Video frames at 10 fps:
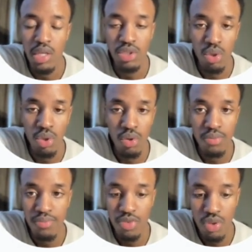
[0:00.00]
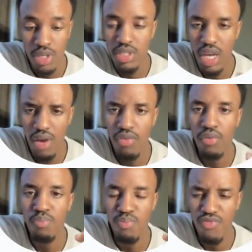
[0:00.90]
So you need to have a
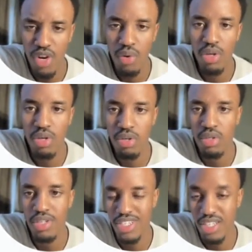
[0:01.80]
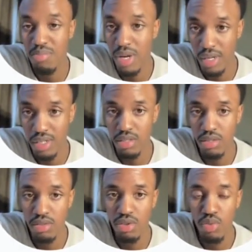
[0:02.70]
very good lead magnet
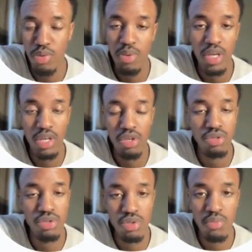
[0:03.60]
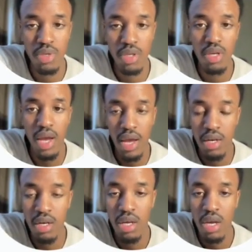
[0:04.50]
so people can consume it,
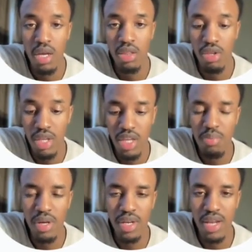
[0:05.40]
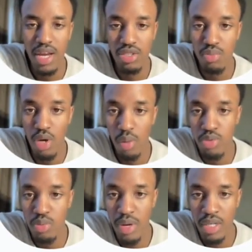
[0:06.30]
and the lead magnet has to be
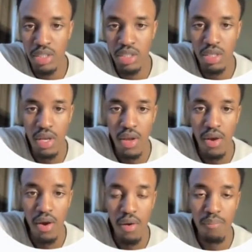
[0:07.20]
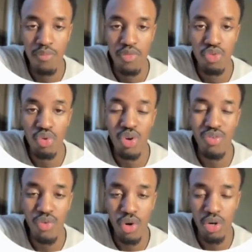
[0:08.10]
optimized to
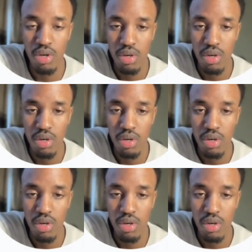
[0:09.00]
convert